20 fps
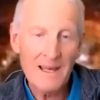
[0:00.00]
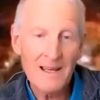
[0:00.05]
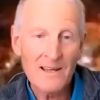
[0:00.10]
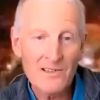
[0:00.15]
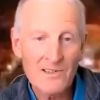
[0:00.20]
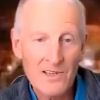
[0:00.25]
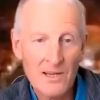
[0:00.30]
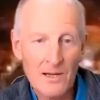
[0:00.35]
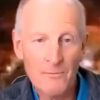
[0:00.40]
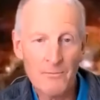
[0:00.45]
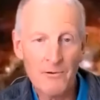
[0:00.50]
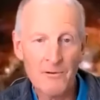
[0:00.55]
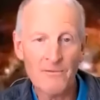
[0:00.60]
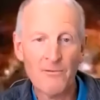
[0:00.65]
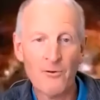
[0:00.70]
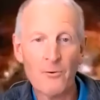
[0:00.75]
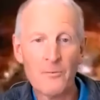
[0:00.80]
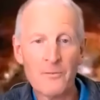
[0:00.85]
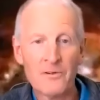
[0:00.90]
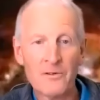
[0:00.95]
makes it
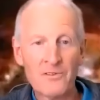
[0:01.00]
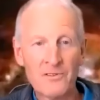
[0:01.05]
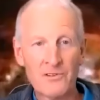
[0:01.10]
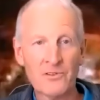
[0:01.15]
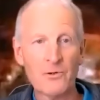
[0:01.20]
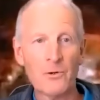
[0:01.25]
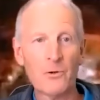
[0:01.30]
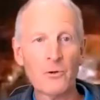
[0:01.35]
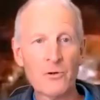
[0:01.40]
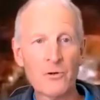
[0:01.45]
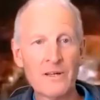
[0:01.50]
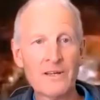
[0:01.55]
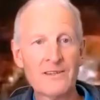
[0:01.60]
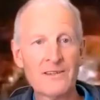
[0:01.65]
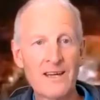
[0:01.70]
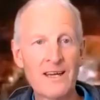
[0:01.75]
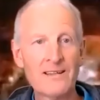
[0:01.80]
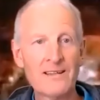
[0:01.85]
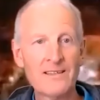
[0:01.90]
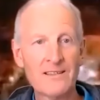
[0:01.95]
performance
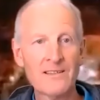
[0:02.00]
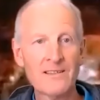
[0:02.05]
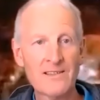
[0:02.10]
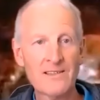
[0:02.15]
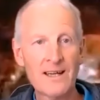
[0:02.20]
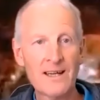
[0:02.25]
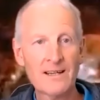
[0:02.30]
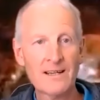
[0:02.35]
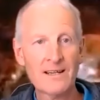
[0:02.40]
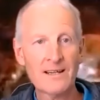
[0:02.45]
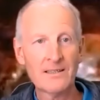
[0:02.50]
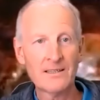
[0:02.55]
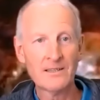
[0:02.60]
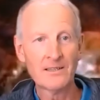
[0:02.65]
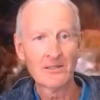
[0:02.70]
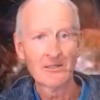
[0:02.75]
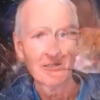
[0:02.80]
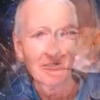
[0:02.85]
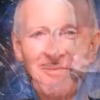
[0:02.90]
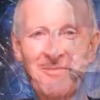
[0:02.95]
orientated, sadly.
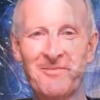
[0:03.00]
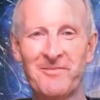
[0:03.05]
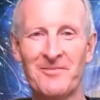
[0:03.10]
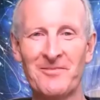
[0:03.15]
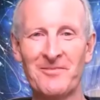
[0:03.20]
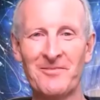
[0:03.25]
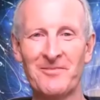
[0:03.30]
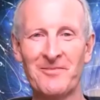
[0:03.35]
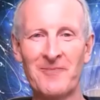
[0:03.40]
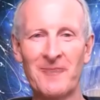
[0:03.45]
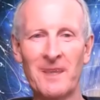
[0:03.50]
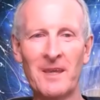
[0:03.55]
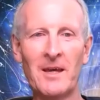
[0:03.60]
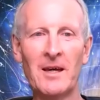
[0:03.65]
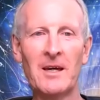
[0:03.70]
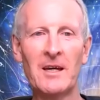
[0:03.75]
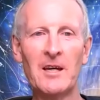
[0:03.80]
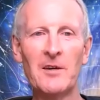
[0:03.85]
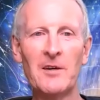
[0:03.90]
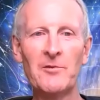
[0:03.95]

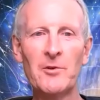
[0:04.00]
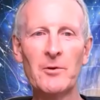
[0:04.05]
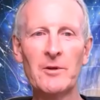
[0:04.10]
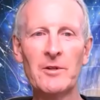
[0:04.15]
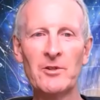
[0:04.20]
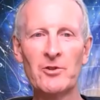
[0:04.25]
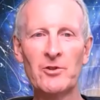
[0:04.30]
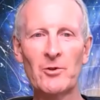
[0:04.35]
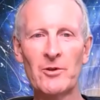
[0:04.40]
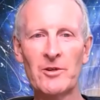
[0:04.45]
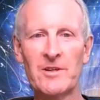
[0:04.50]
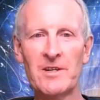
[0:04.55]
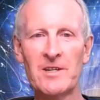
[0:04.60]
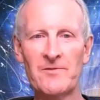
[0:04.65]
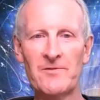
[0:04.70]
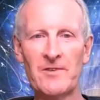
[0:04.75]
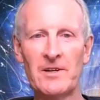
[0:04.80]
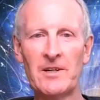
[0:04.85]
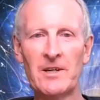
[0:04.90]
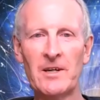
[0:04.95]
If you
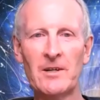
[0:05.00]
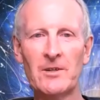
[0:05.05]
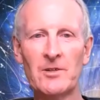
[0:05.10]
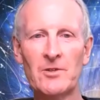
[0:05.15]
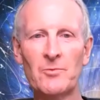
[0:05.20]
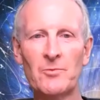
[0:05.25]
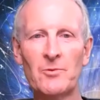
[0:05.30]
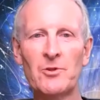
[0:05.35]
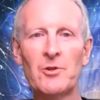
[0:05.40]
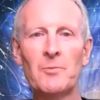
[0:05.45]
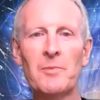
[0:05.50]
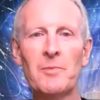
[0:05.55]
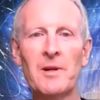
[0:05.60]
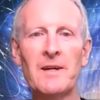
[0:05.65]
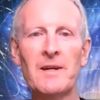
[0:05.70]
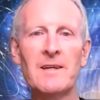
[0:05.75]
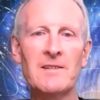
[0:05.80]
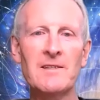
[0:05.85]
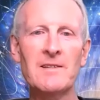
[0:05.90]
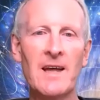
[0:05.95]
enjoy these videos, would
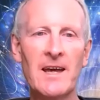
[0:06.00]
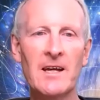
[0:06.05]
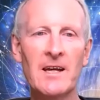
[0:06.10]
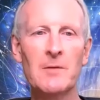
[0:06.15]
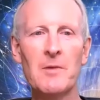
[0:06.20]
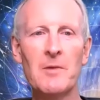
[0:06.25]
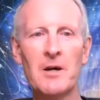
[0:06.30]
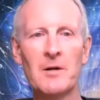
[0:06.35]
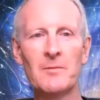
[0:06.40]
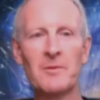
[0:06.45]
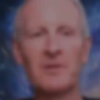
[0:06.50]
you please take